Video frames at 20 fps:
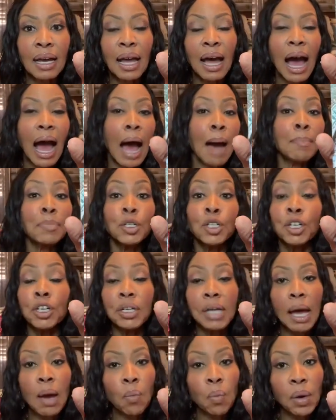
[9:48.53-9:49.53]
I'm good
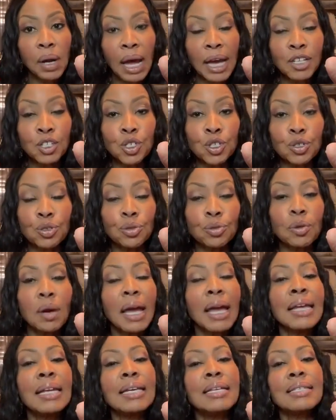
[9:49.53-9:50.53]
at what I do,
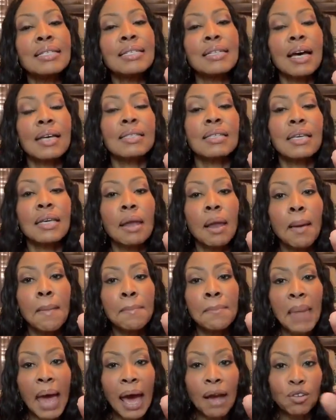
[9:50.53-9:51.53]
and it doesn't
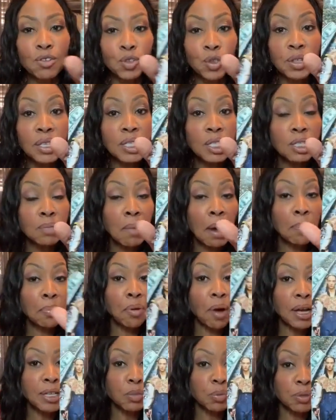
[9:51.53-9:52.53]
matter. So this is my
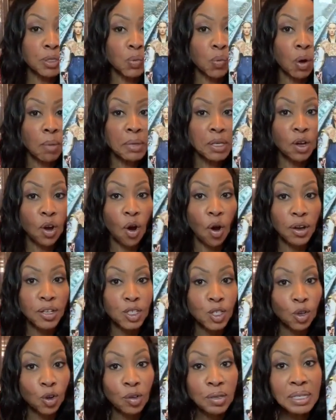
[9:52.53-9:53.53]
prosperous woman card.
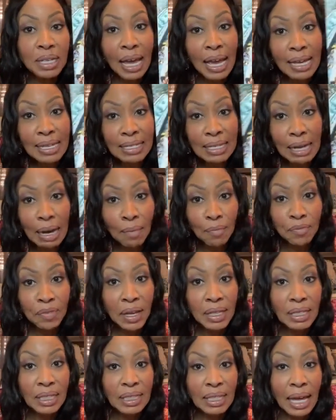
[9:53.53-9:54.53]
So on days that I'm
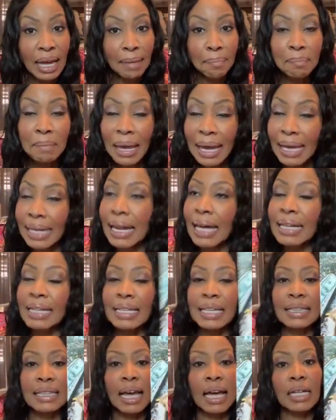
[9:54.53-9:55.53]
feeling like, man, I didn't
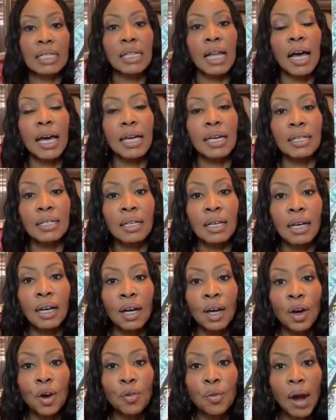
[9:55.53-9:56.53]
get that client,
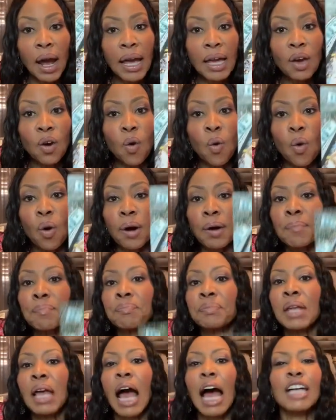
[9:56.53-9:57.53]
right? Or
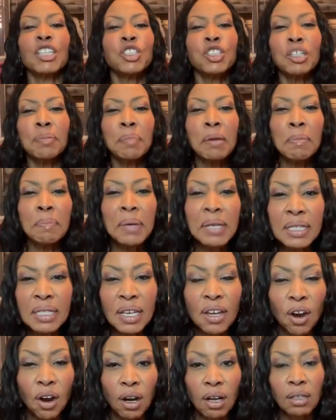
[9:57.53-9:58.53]
I should be
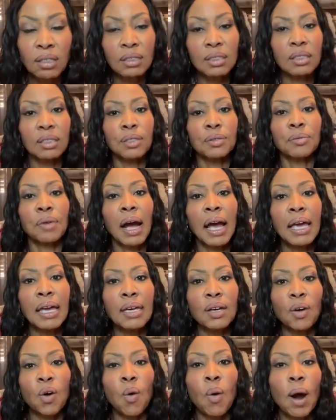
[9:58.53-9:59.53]
busier,
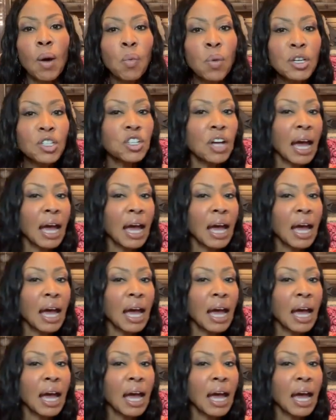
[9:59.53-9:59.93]
right? Or I wish I